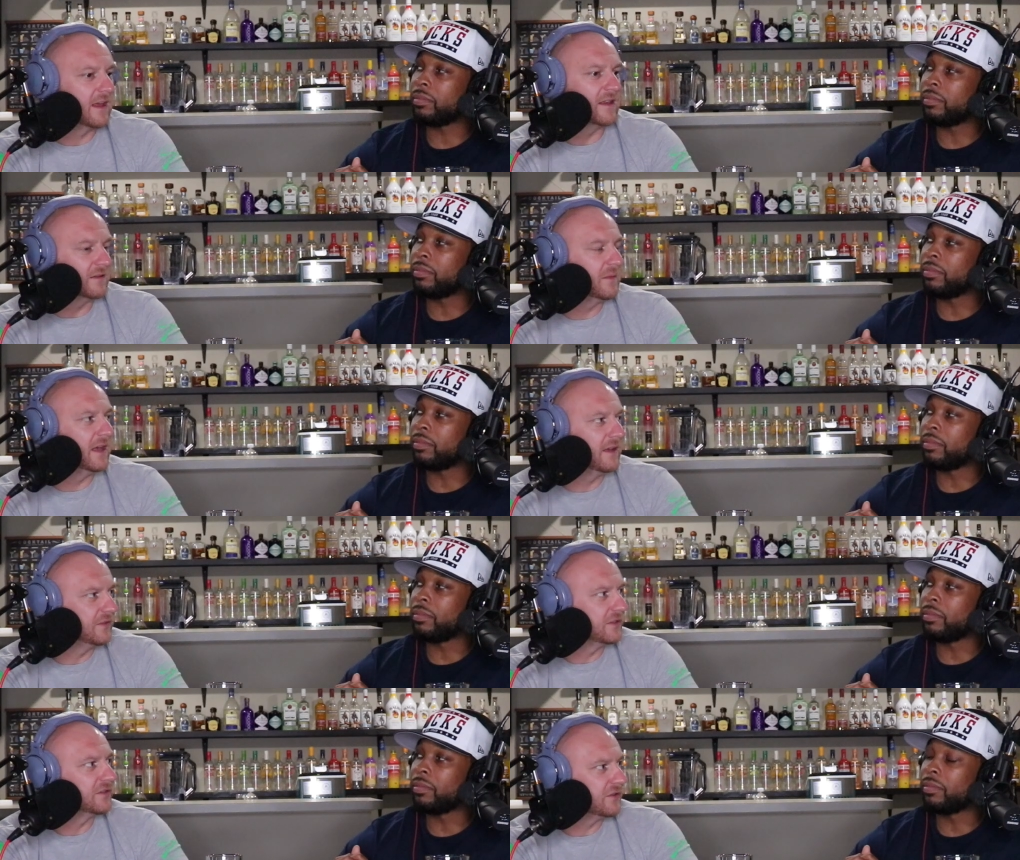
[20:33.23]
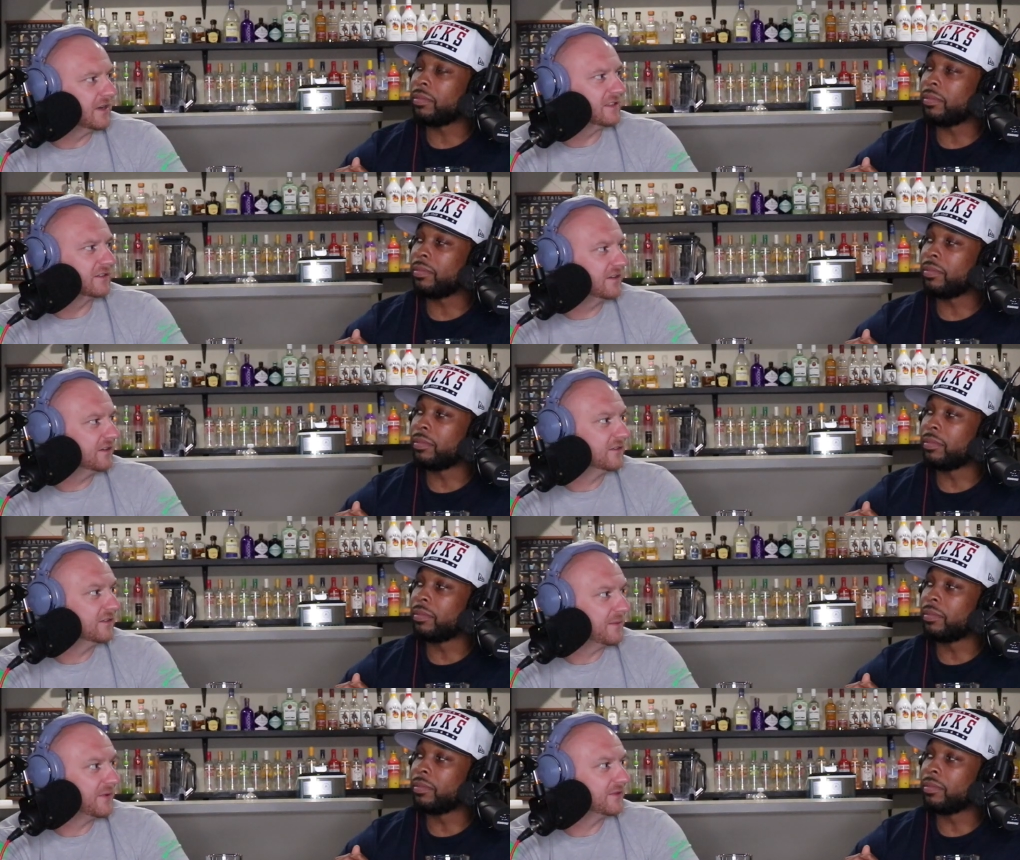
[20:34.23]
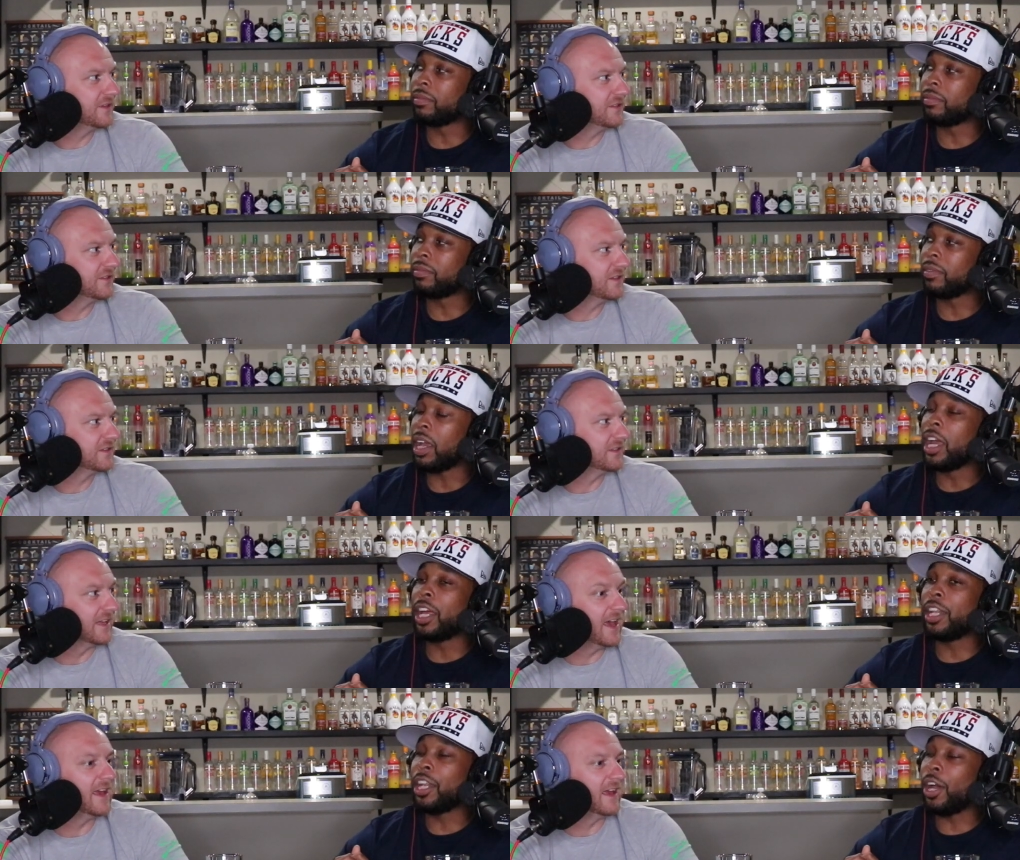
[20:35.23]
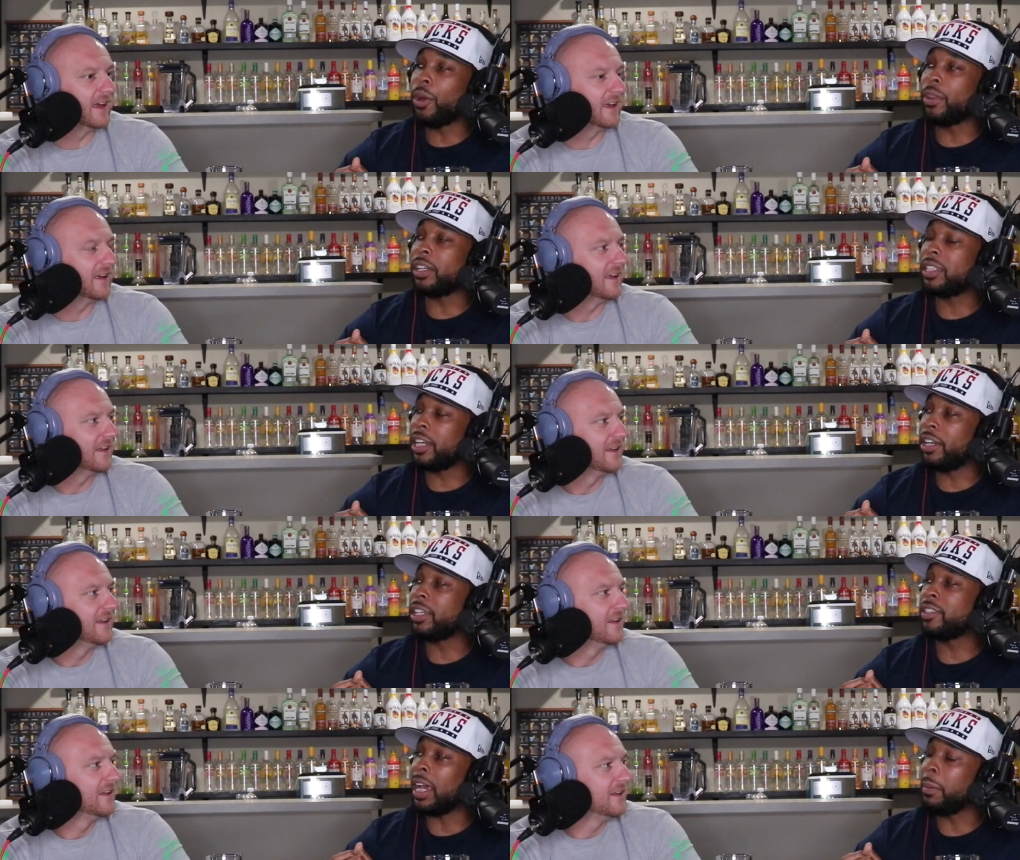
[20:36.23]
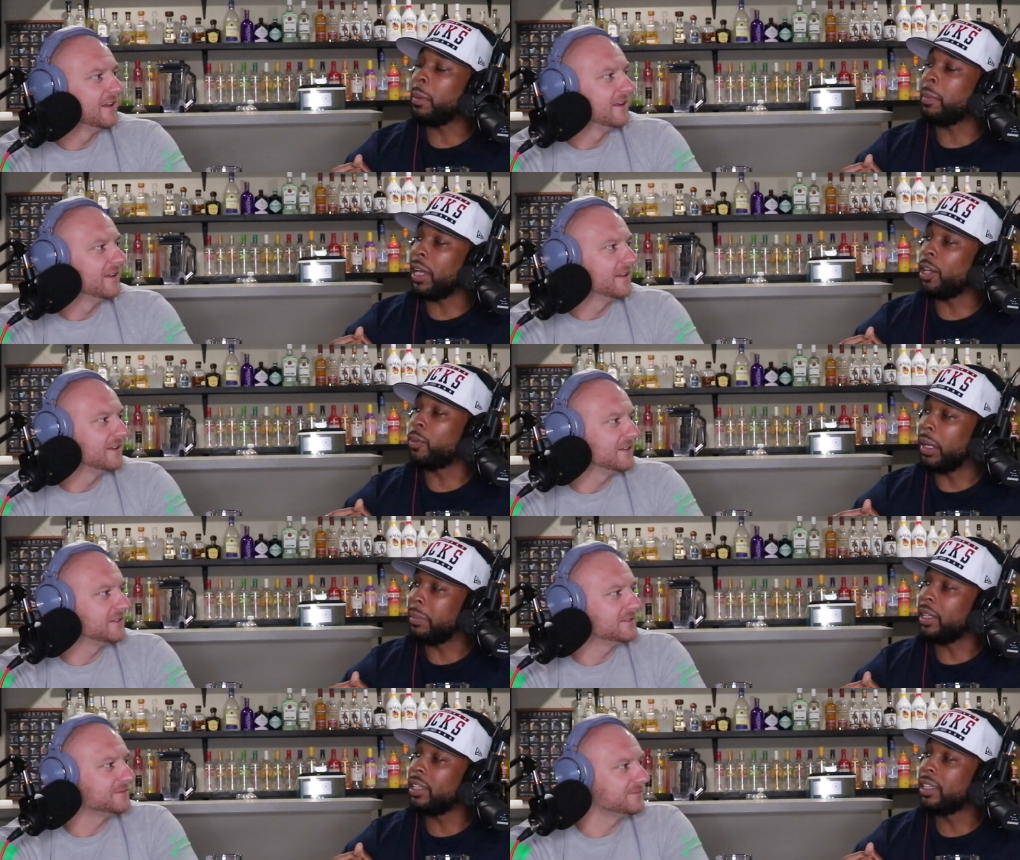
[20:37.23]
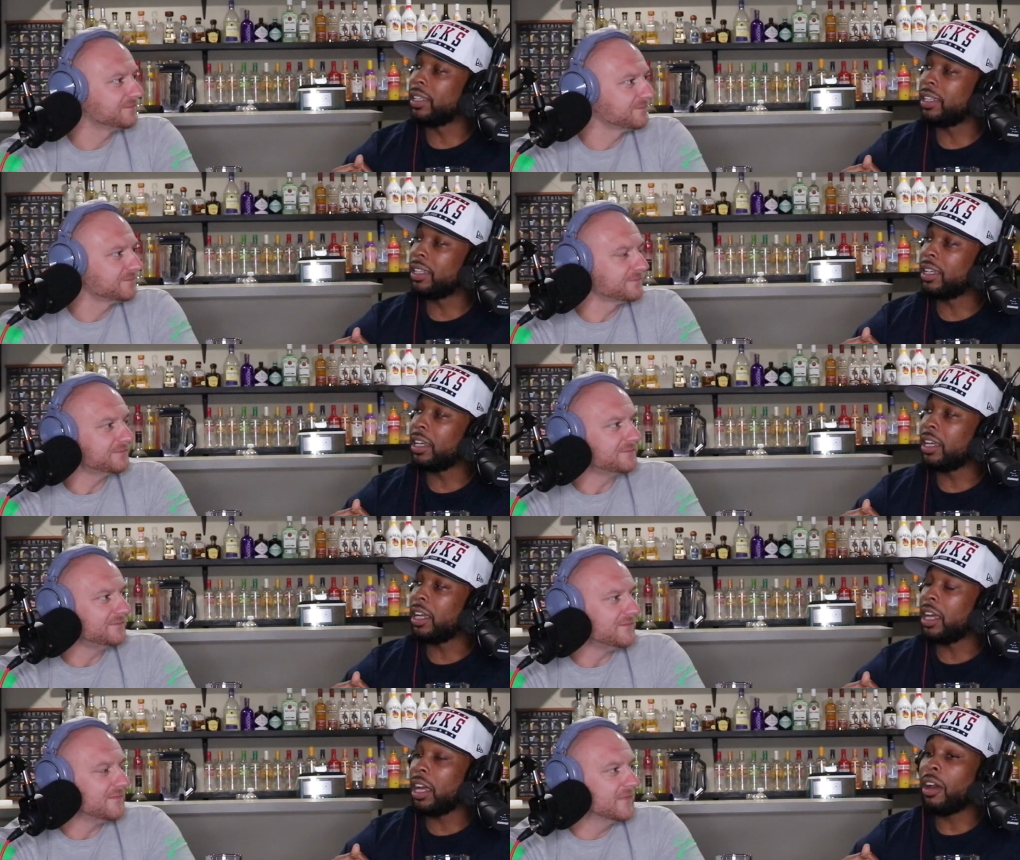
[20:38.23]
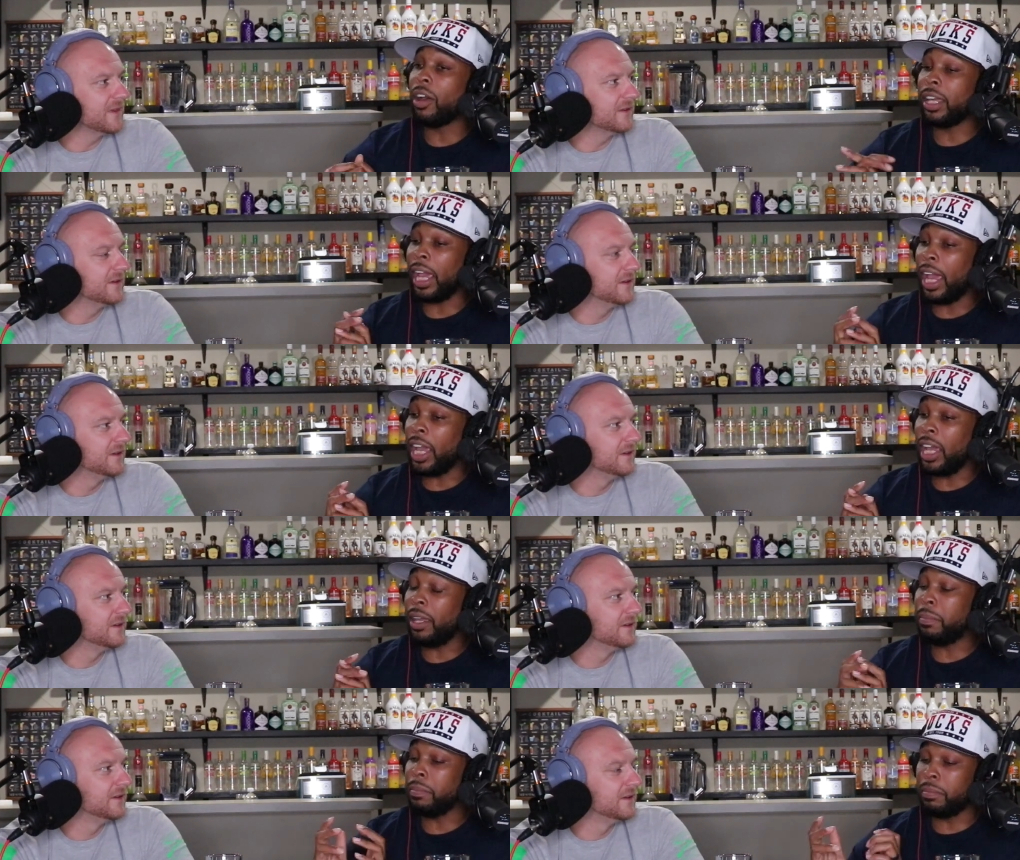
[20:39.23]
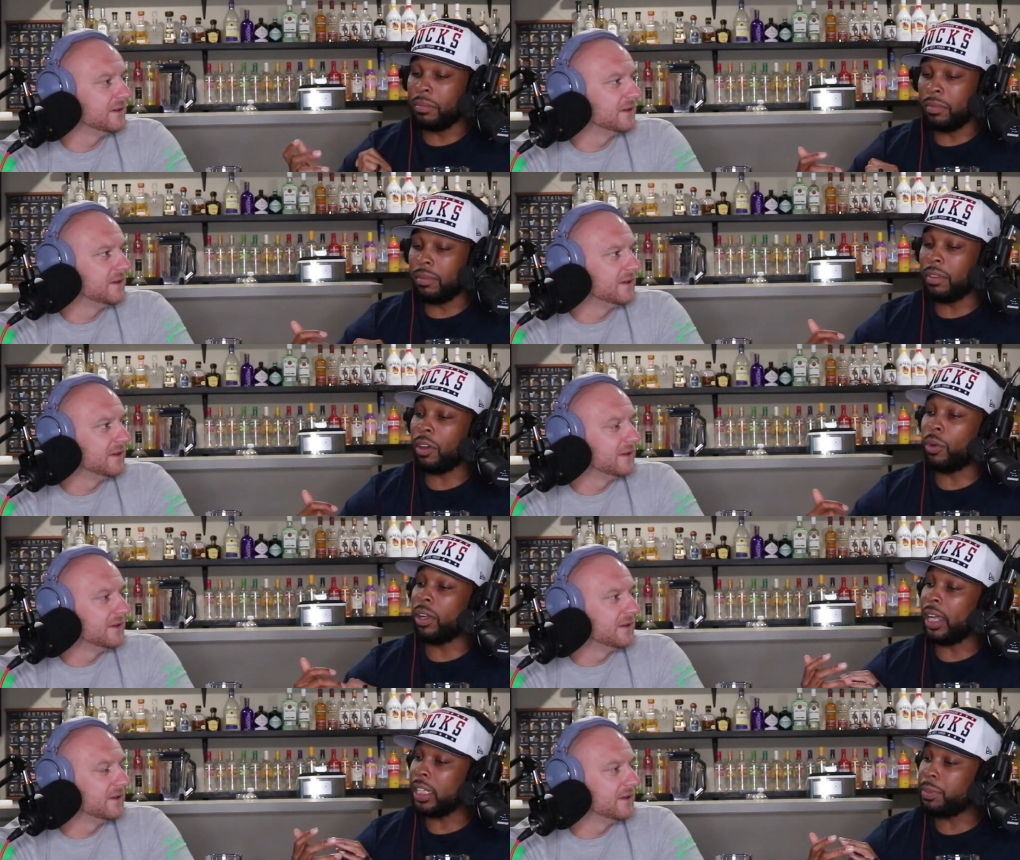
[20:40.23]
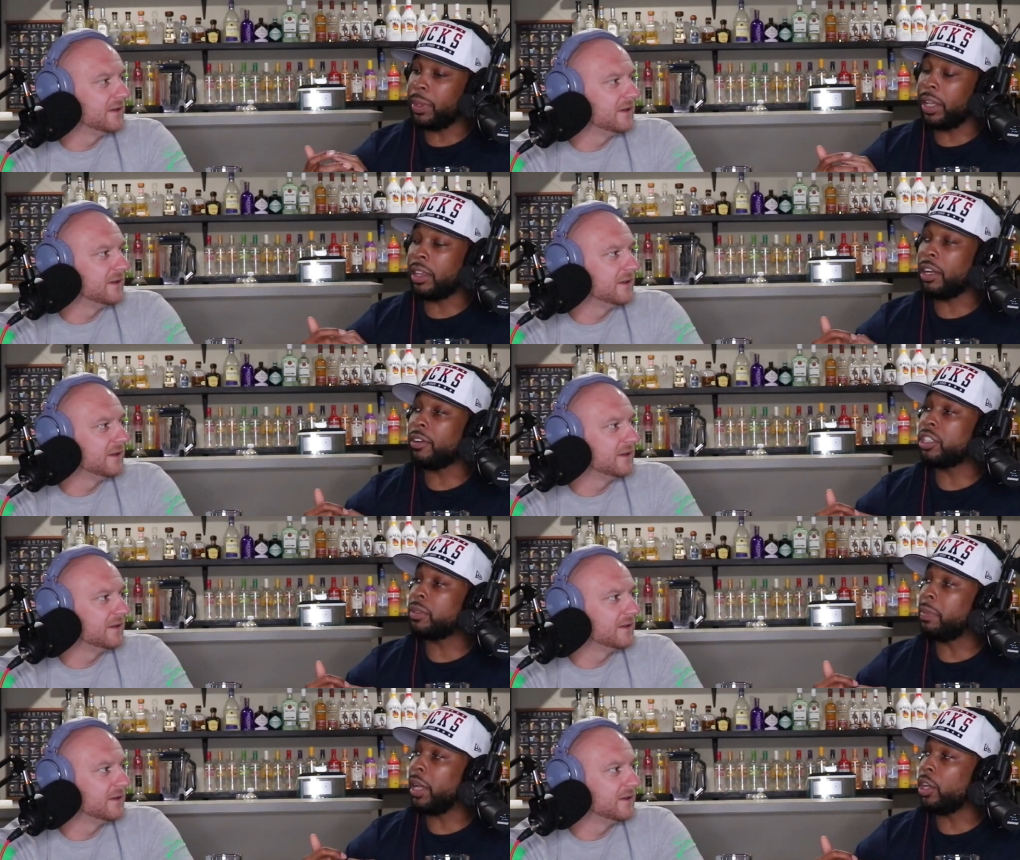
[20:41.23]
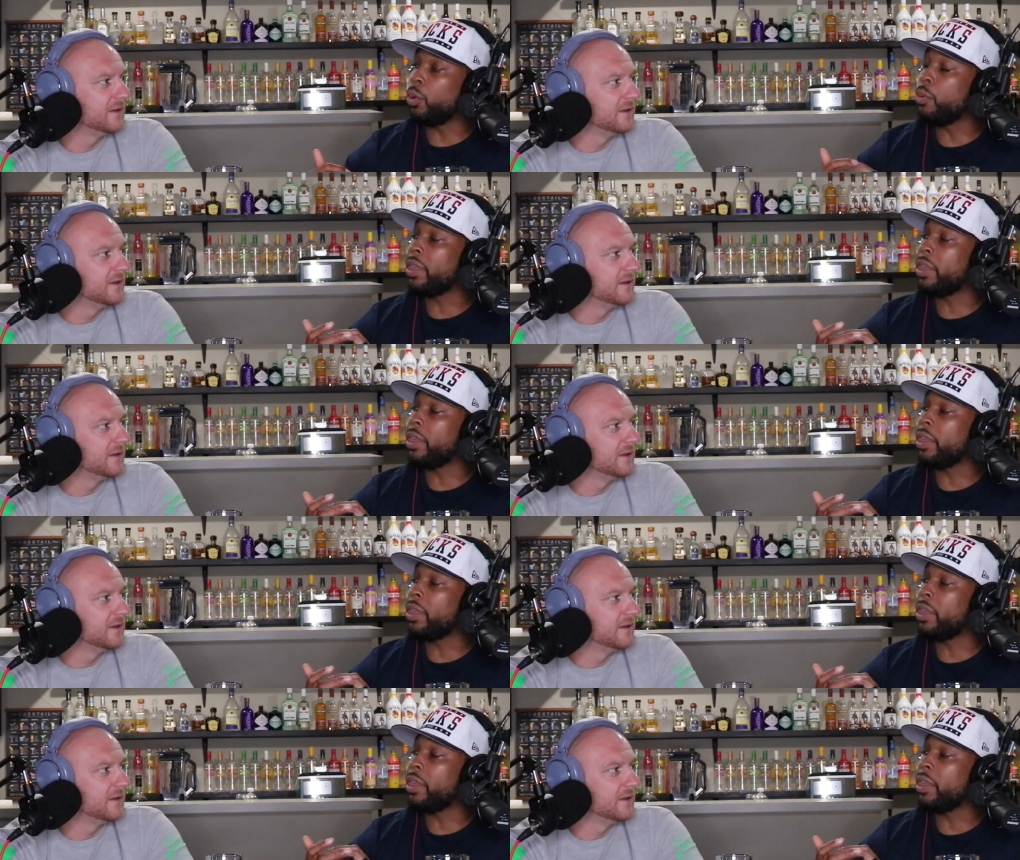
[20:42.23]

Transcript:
Speaker 1: as a man. If it's a trans girl, that person is just gay. No, they're
Speaker 2: stereotyping men and women. Gay or lesbian, they're just being who